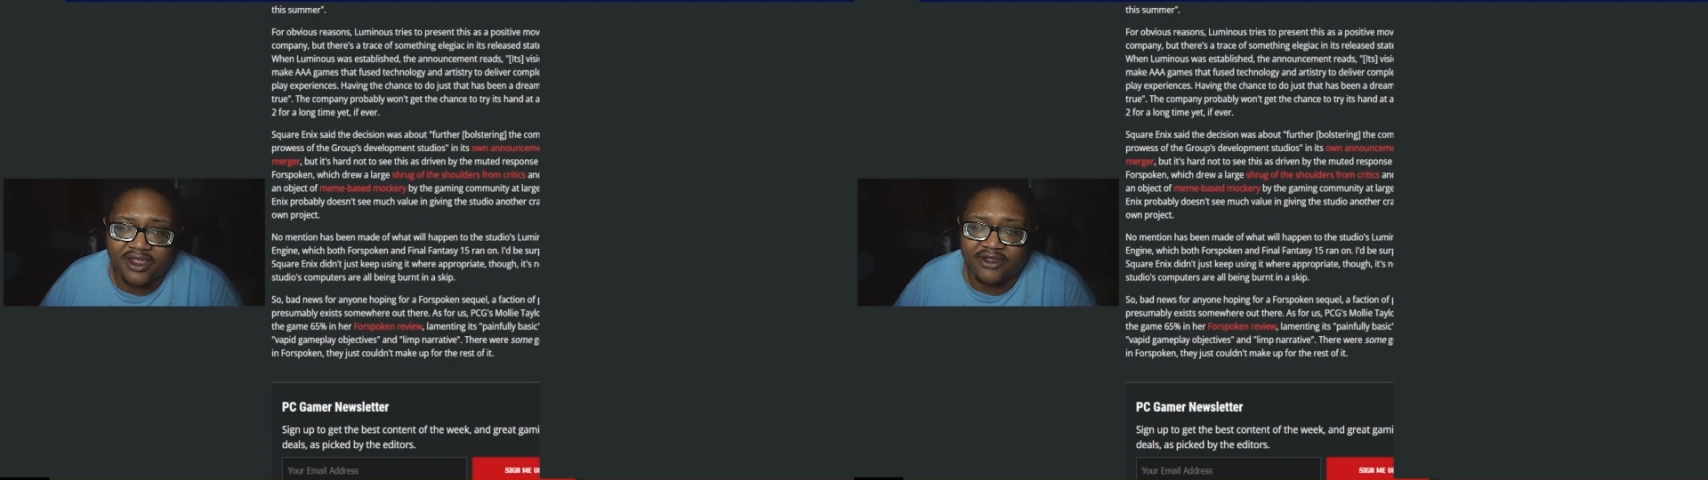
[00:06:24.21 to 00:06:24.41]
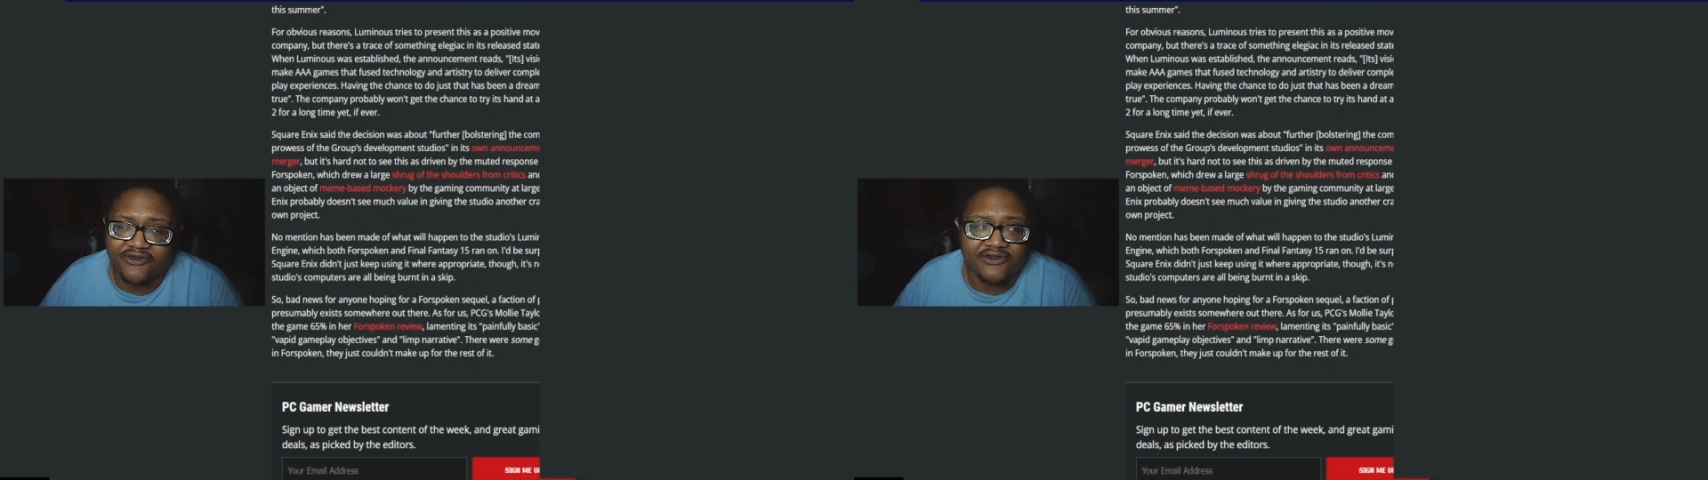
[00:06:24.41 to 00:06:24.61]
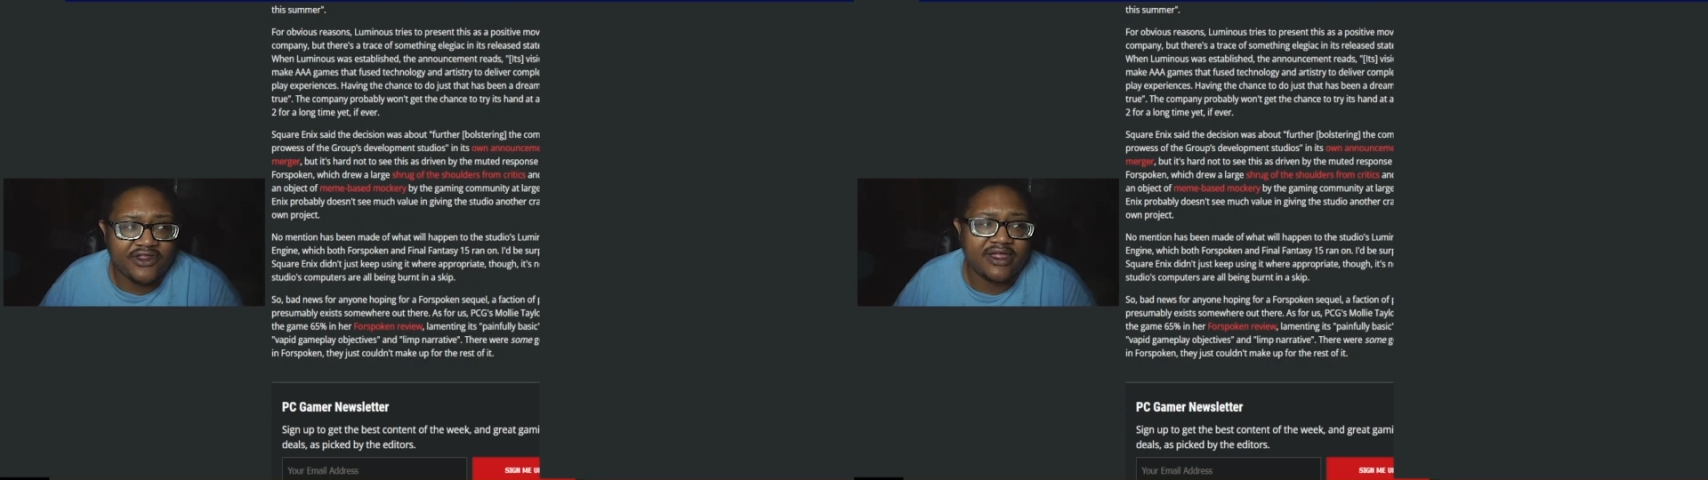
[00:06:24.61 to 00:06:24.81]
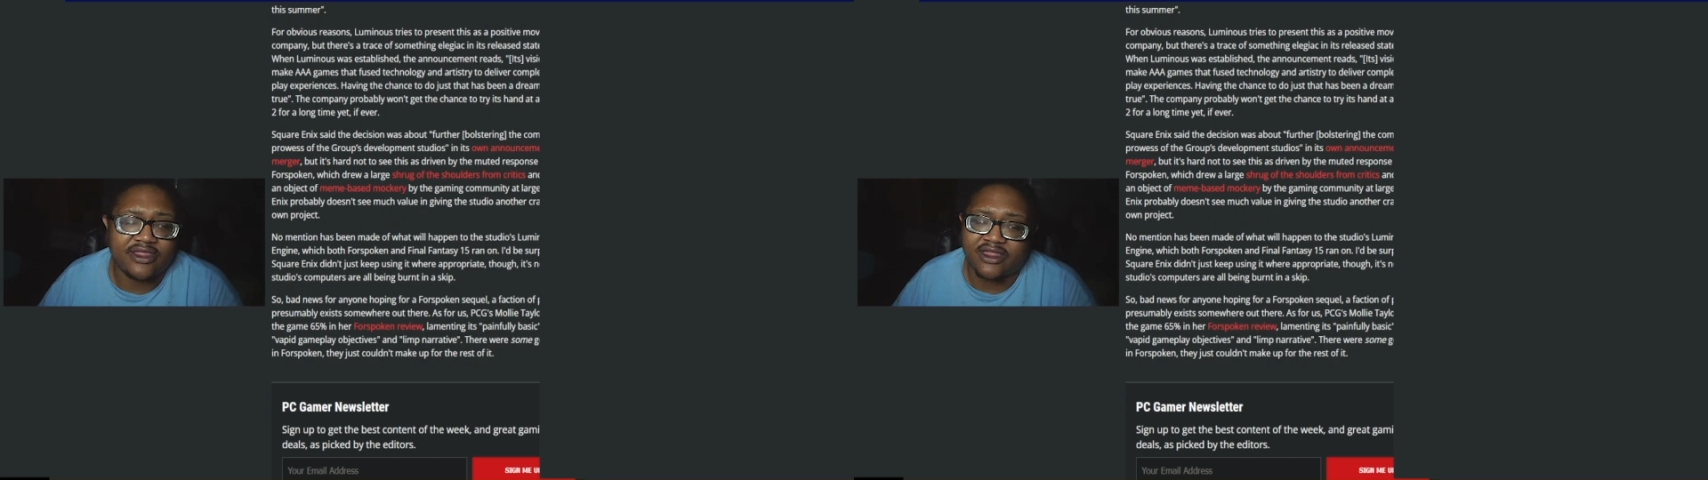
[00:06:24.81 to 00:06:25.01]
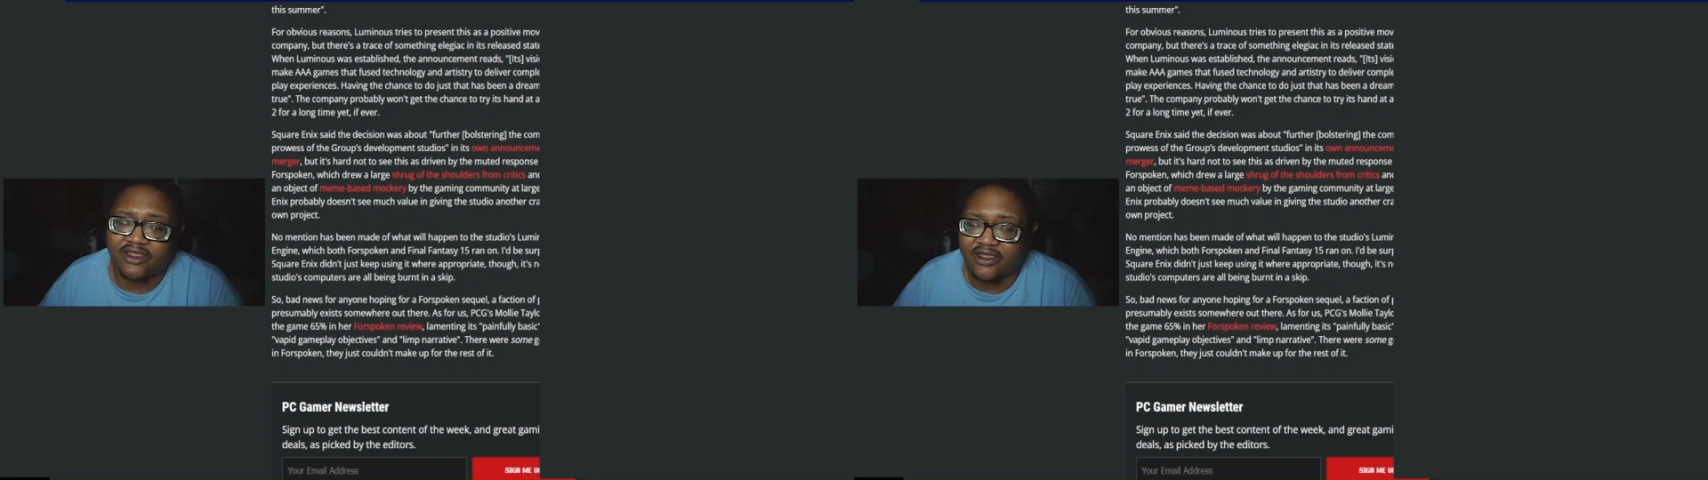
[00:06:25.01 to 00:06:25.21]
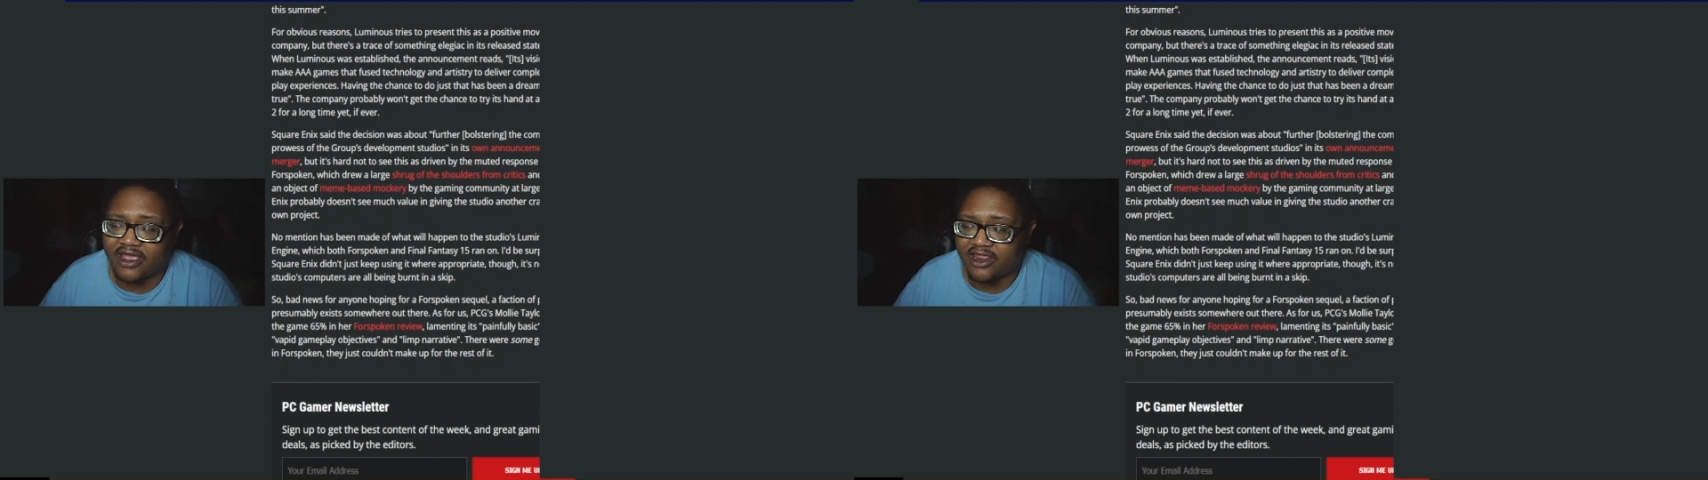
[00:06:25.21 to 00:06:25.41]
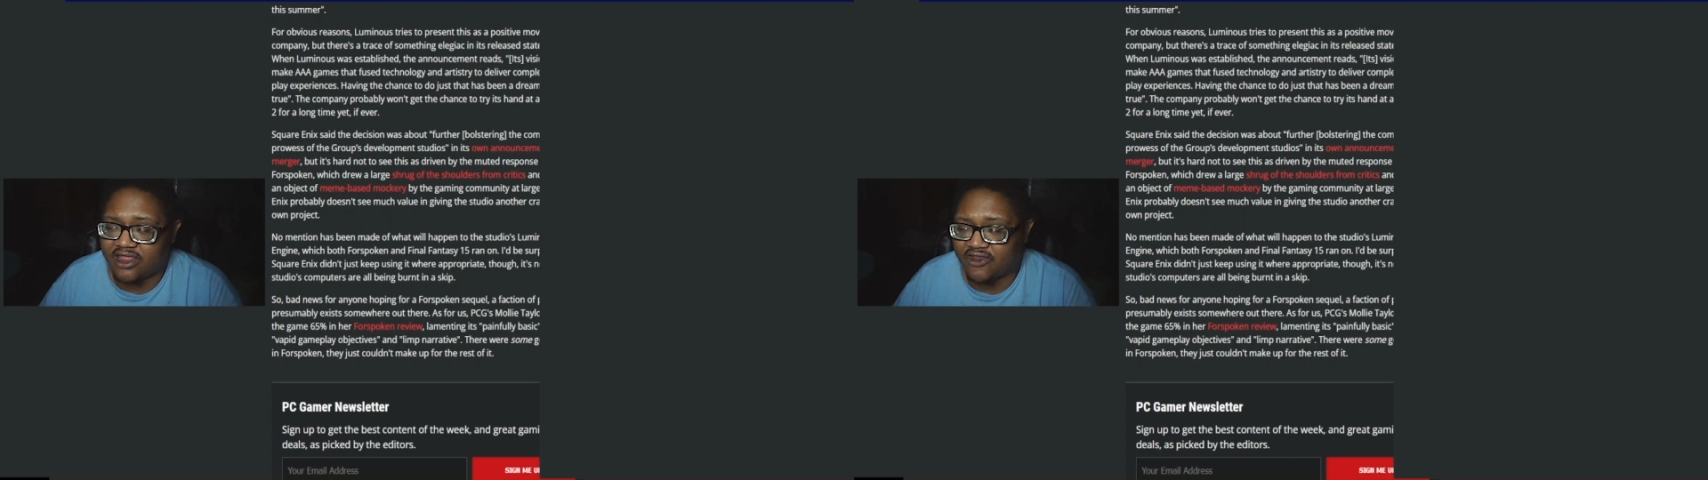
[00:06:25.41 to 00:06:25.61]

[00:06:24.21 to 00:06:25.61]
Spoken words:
so it's not anything